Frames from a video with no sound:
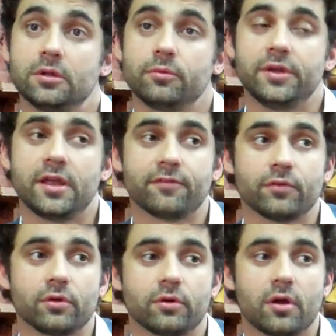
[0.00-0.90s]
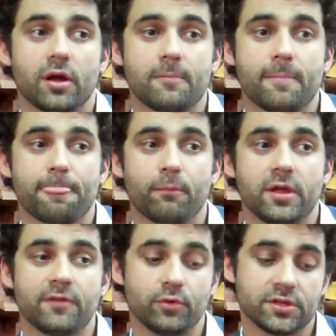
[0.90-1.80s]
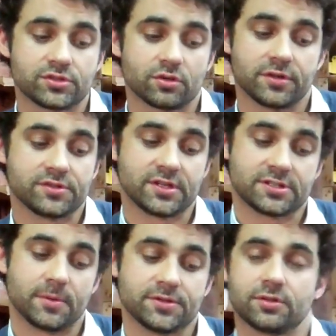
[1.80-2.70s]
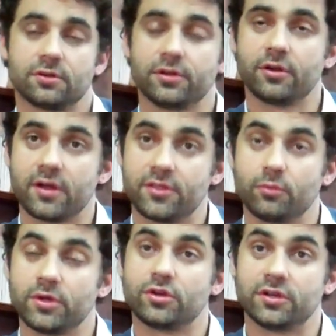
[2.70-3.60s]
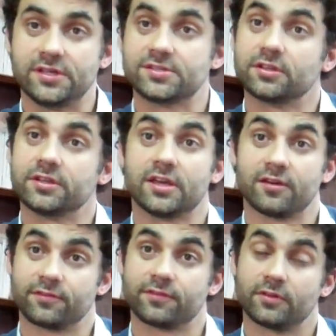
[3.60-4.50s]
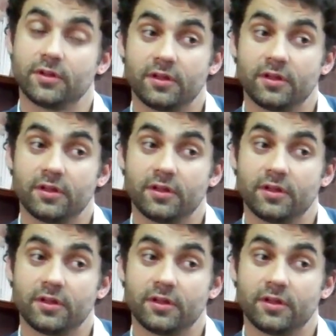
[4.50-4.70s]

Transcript: We never, if we had started 6 months earlier, I think we could easily have